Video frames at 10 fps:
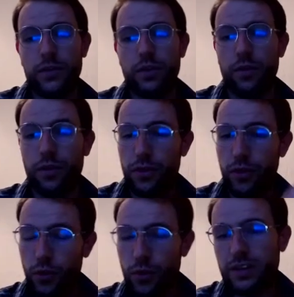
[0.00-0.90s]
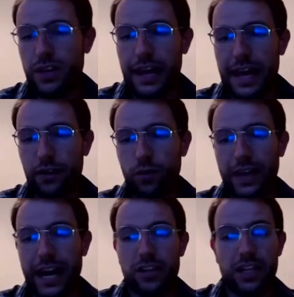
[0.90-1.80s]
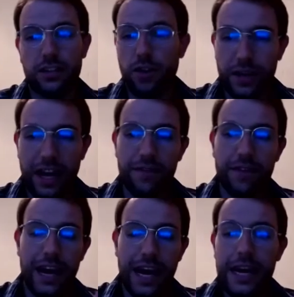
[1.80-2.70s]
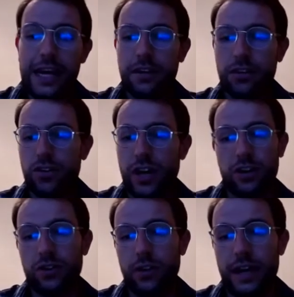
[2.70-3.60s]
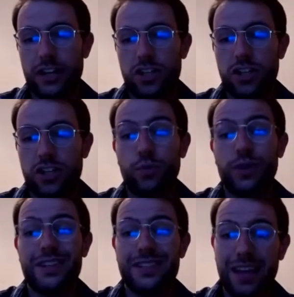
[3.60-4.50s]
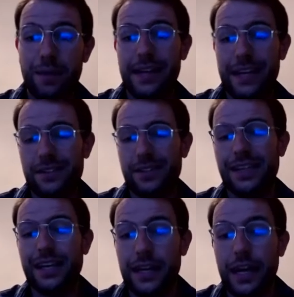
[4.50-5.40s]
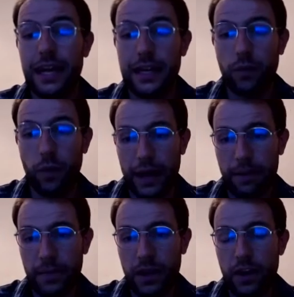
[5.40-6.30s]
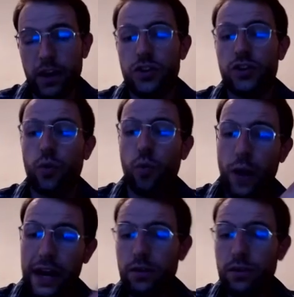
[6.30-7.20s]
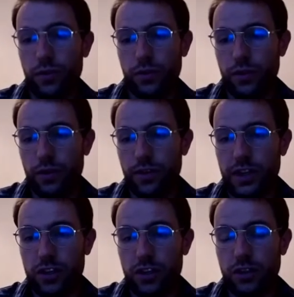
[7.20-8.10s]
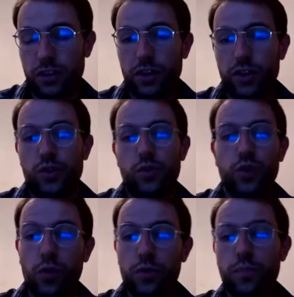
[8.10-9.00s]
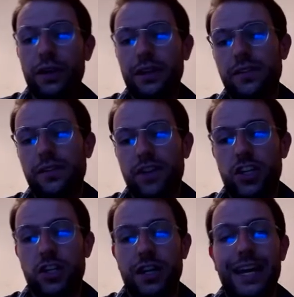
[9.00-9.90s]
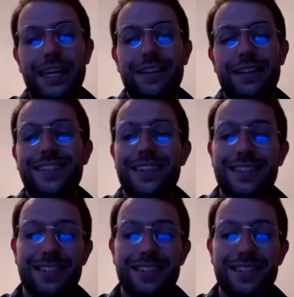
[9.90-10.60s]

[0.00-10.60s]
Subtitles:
You as the landlord actually don't have any contractual relationship with the sublessee in any way. So when you do your eviction, you don't bring the eviction against the